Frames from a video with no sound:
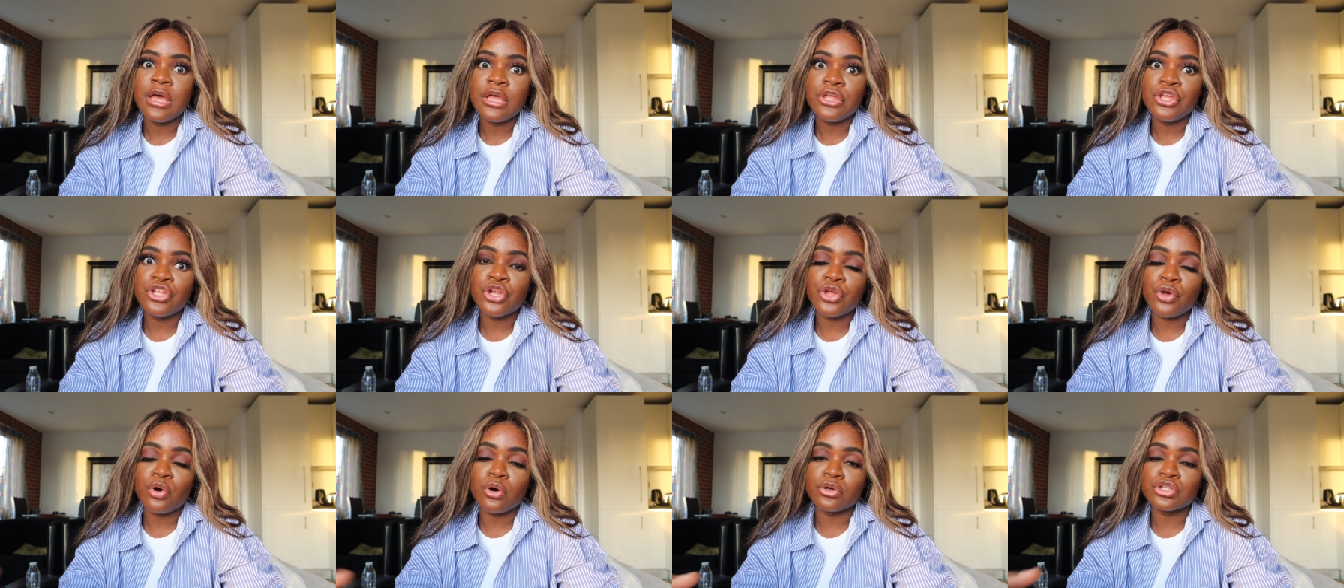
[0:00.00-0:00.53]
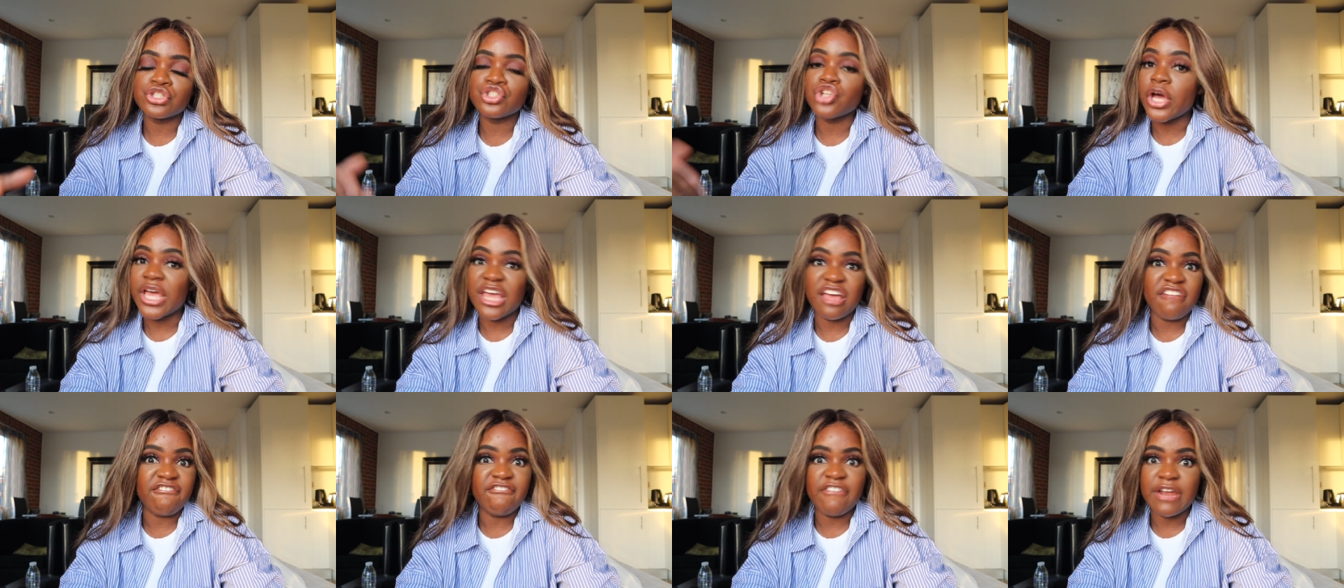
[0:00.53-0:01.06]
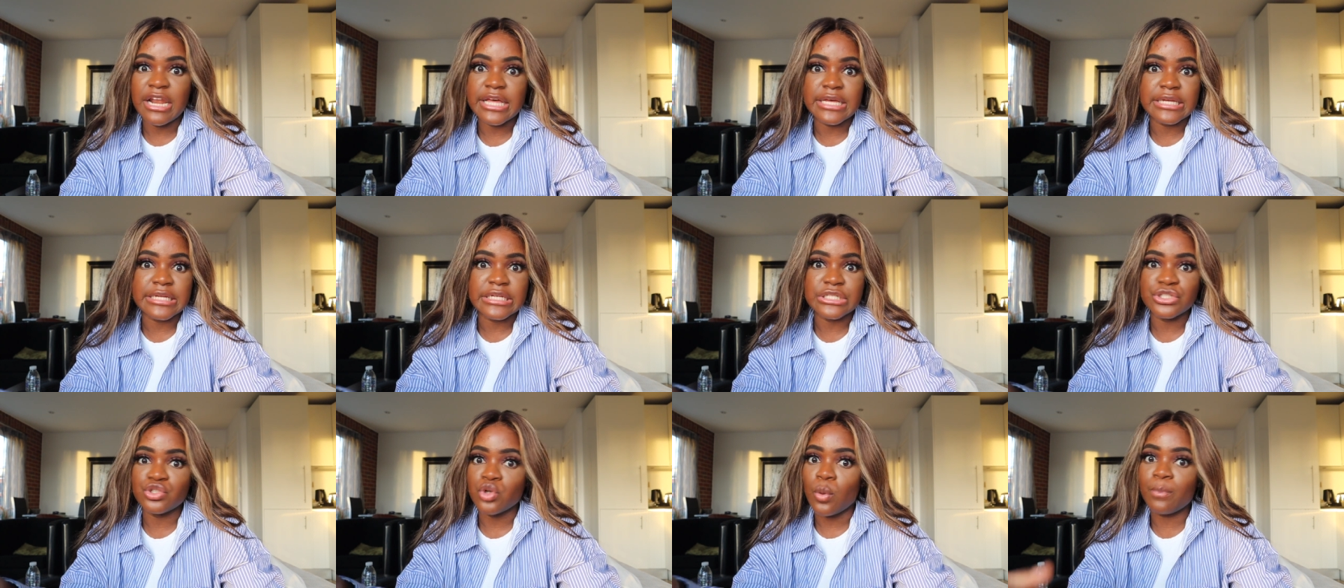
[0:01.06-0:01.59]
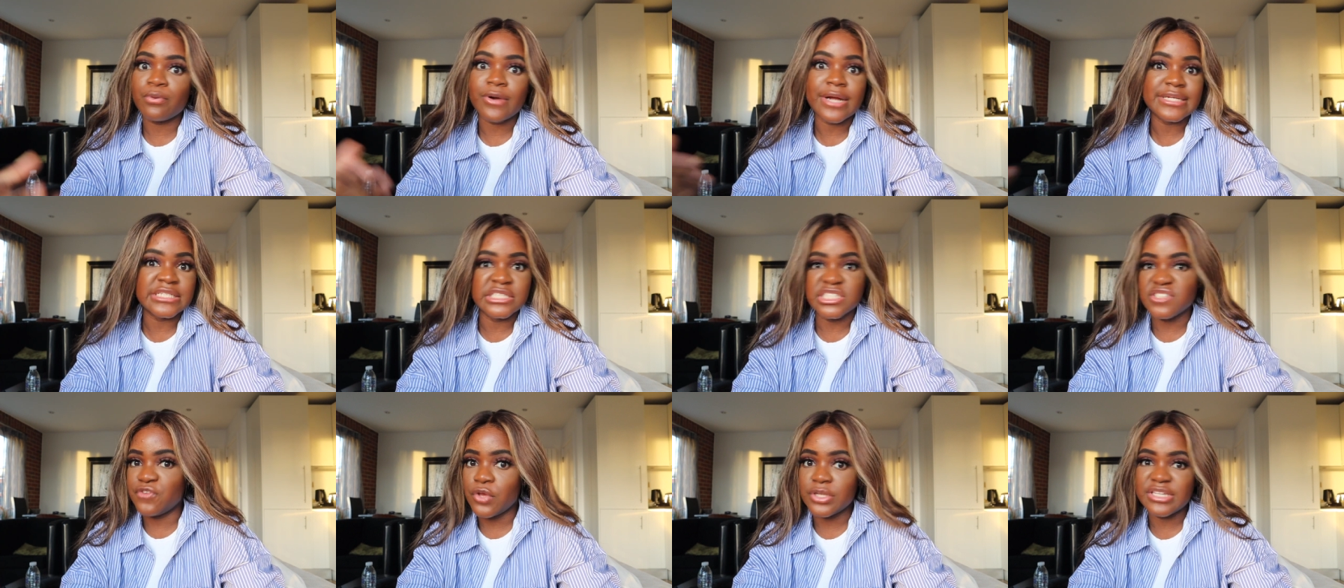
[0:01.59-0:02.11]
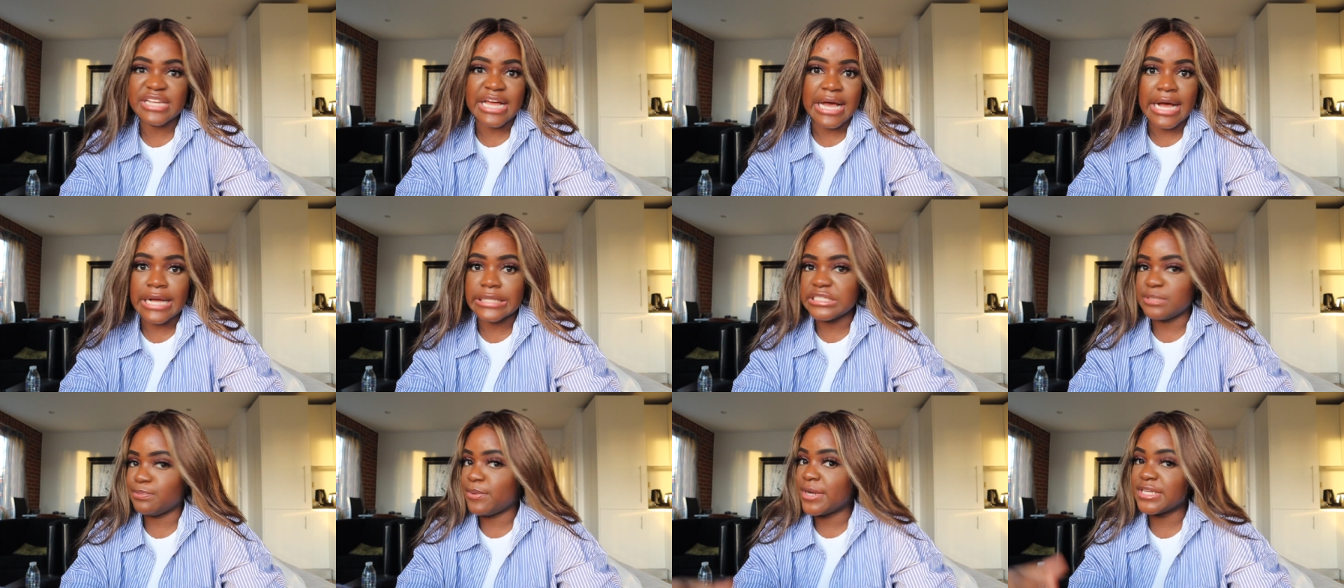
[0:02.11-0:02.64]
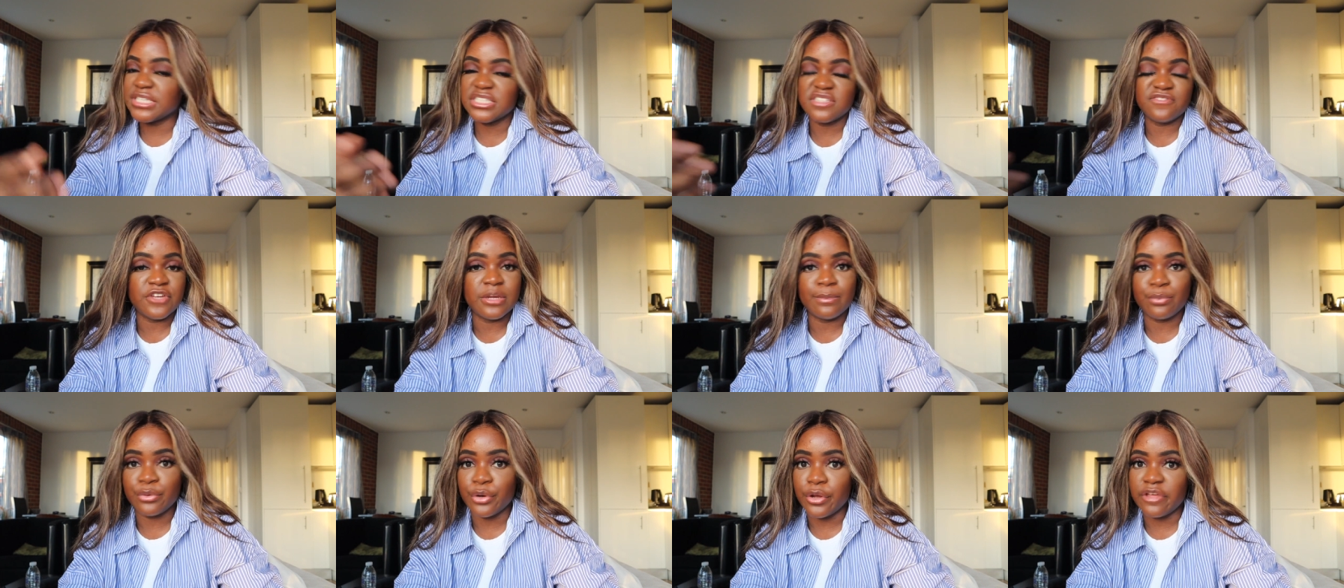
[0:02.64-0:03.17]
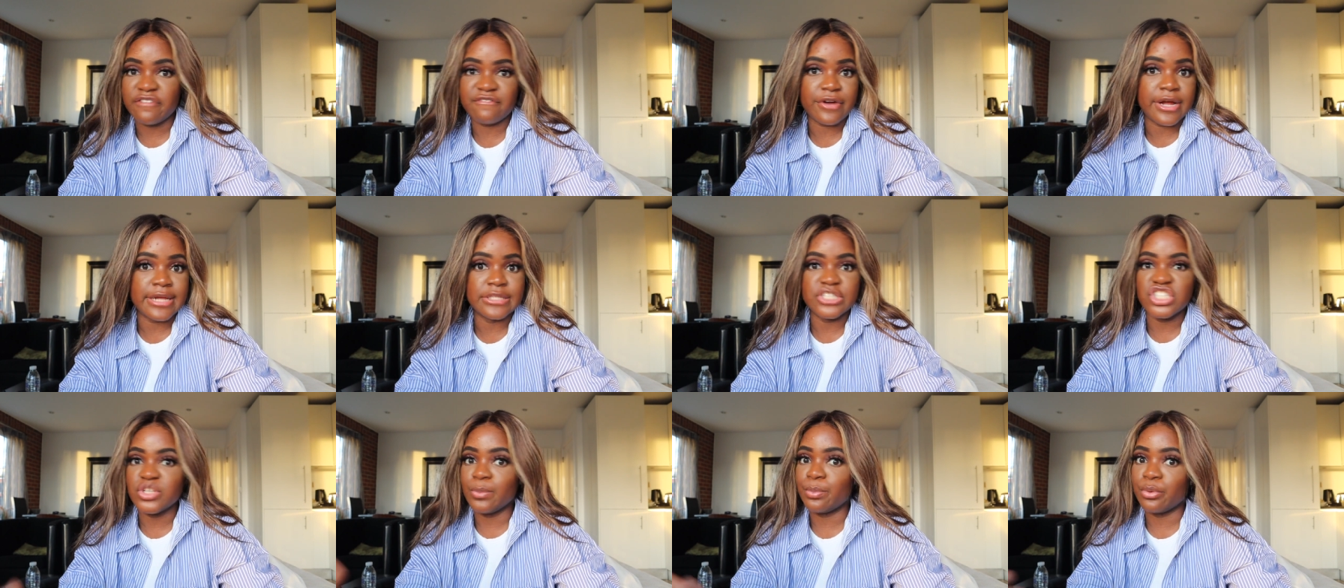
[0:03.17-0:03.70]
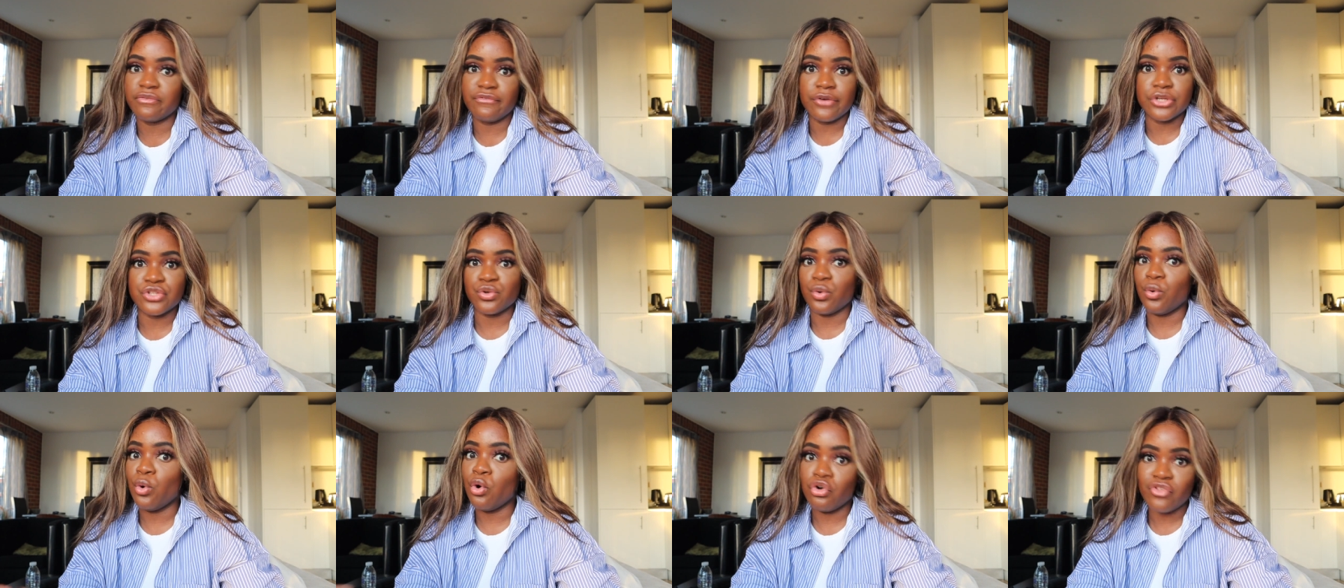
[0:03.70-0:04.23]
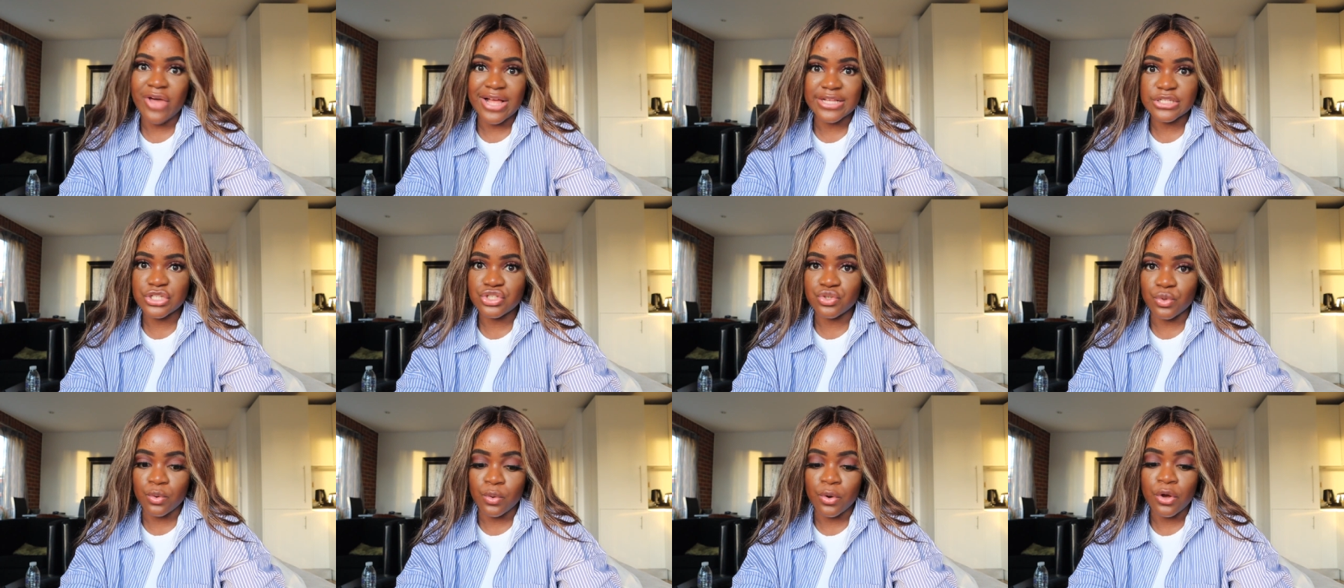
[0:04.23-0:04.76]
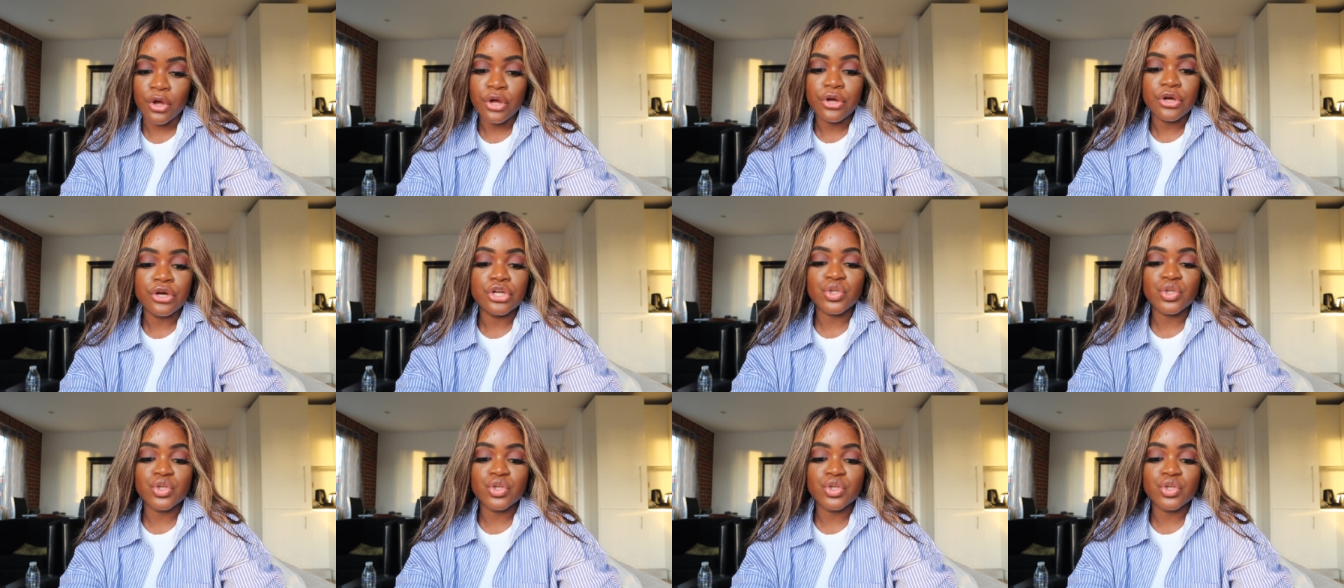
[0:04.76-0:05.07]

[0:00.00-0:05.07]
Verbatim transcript: you know, your stocking fillers, your presents for your dad, your presents for your boyfriends, your brothers, all that sort.